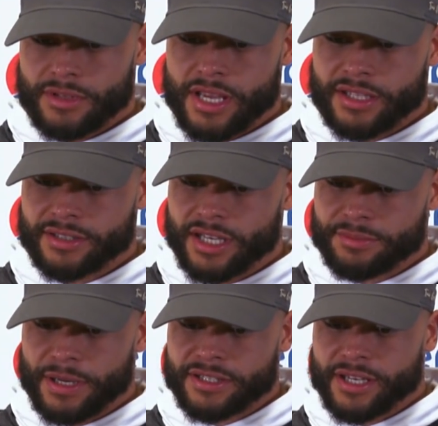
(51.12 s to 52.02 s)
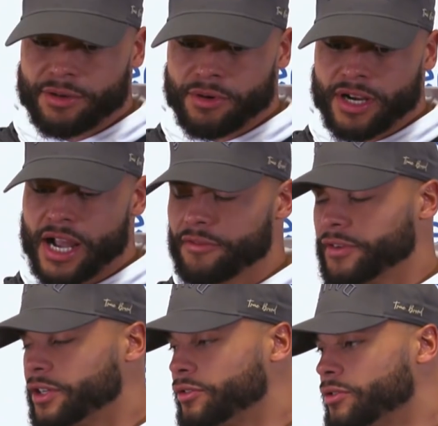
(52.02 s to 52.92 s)
Yeah, it sucks, but I tell you, we're a
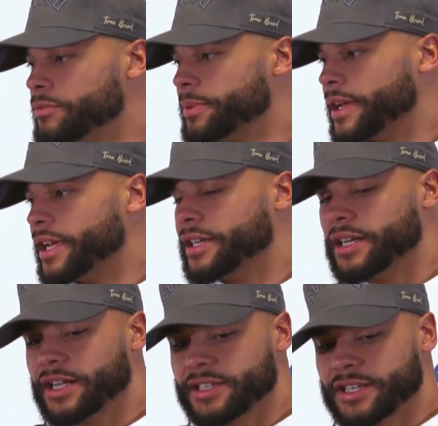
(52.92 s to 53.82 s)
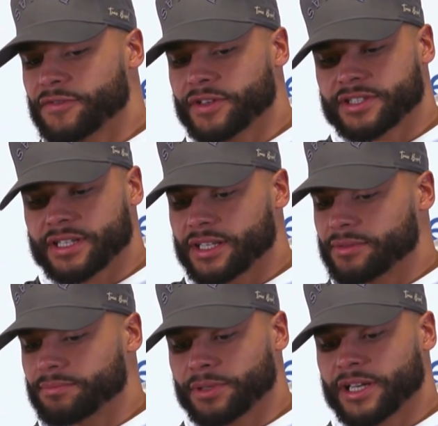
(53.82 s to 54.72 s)
confident group, and the defense
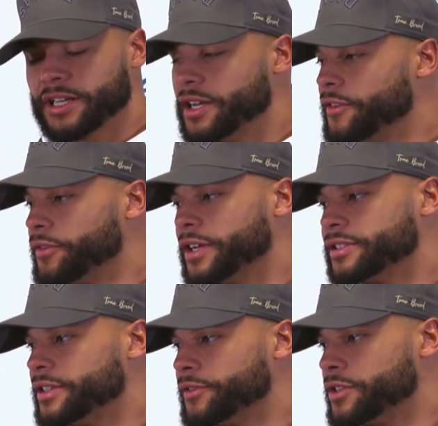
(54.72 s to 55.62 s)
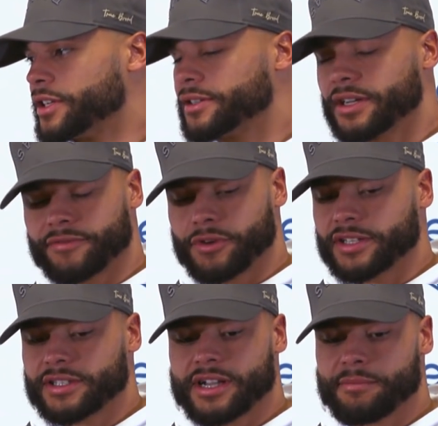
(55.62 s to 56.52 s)
did plenty enough for us
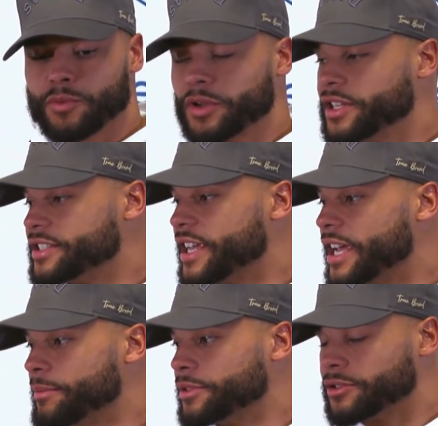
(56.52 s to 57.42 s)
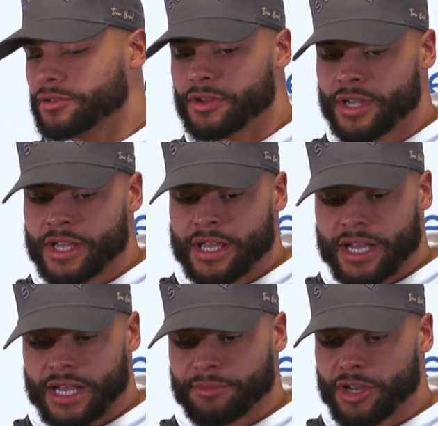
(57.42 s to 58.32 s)
to come and win this game. And so,
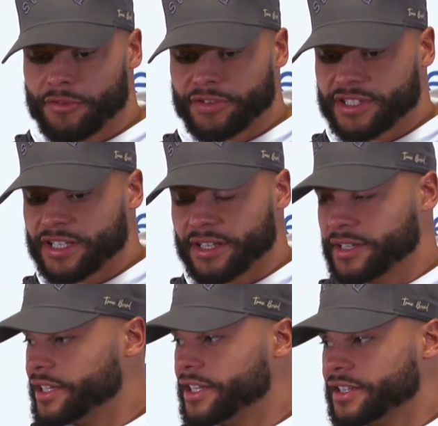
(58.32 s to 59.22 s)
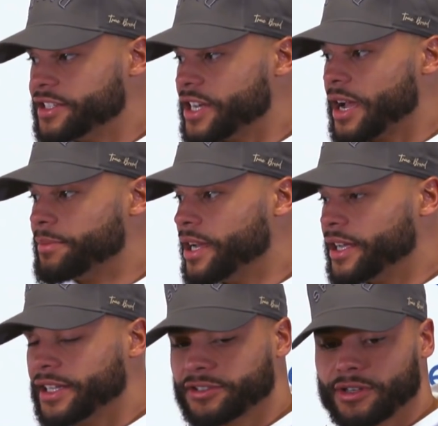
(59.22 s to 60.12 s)
the offense didn't get the job
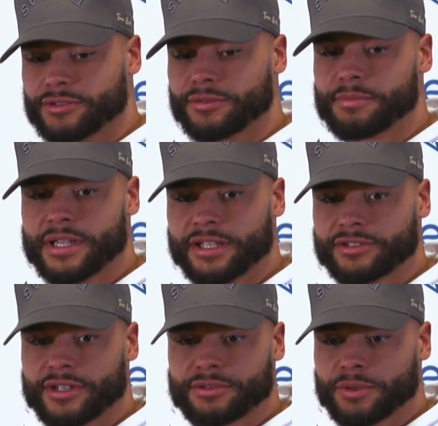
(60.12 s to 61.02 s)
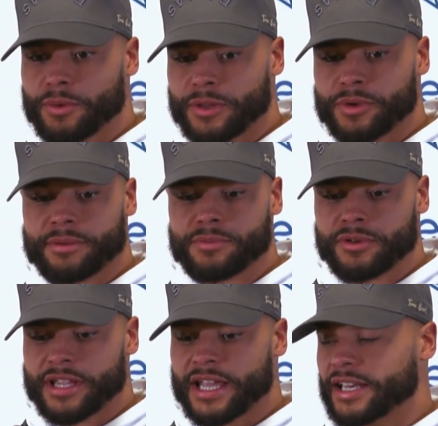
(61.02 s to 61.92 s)
done. That starts with me, and it starts with the way that we
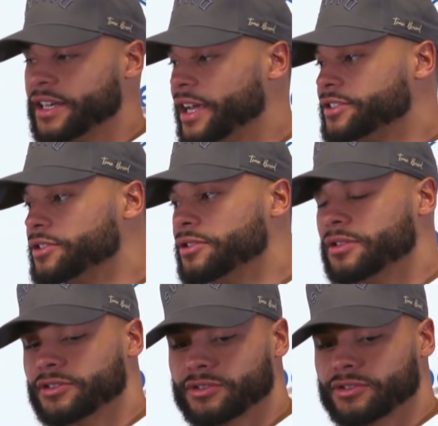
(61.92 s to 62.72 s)
communicated and executed.